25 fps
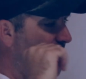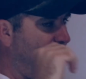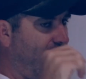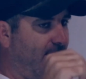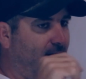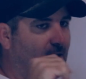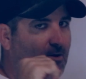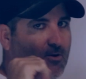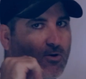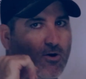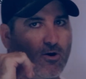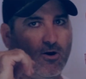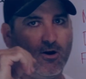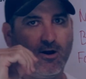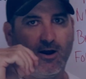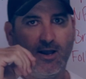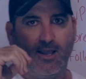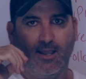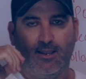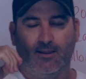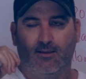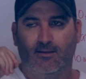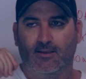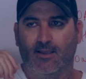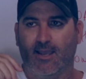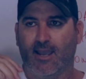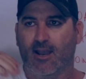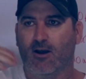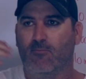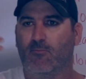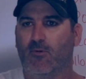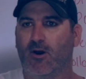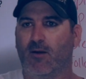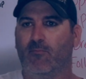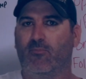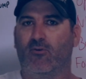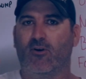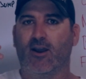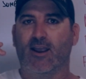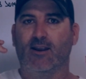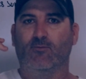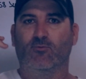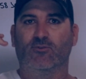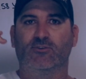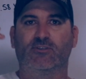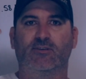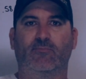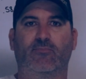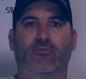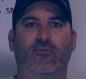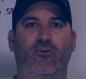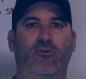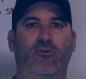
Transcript: how my brain wants to